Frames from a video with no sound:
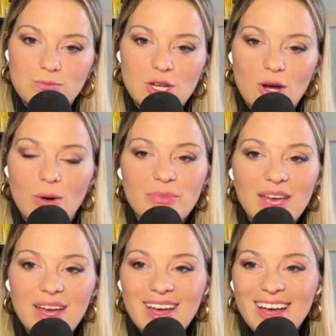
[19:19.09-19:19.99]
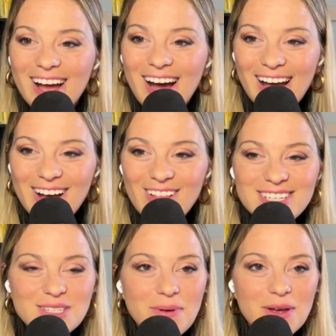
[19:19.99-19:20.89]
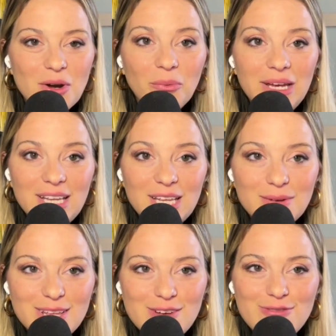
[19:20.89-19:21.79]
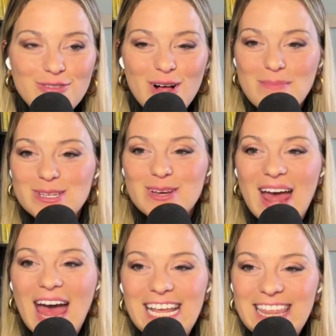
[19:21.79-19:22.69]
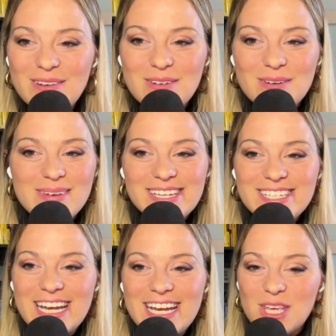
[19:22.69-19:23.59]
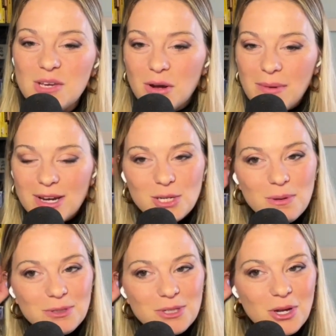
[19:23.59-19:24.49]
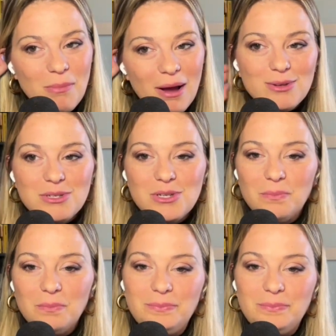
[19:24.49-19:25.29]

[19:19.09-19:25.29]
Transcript: So Kyle, this has been a really, really full episode. Anything we missed, anything you want to make sure people know about YouTube?